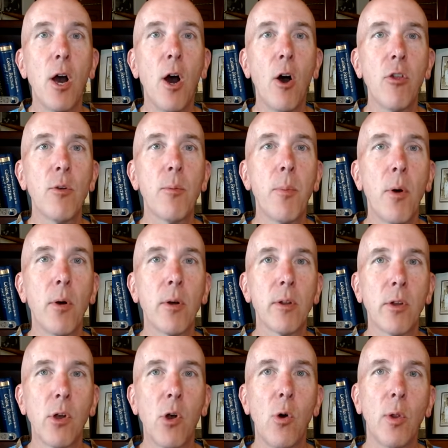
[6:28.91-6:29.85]
other part of
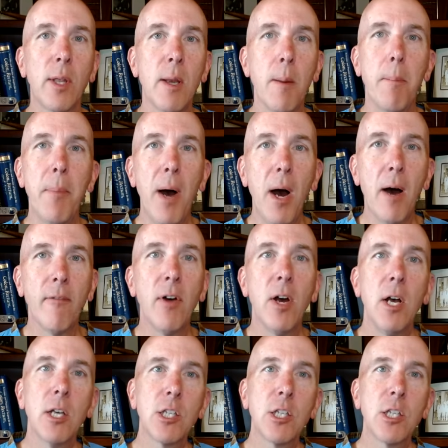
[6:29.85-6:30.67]
the colon above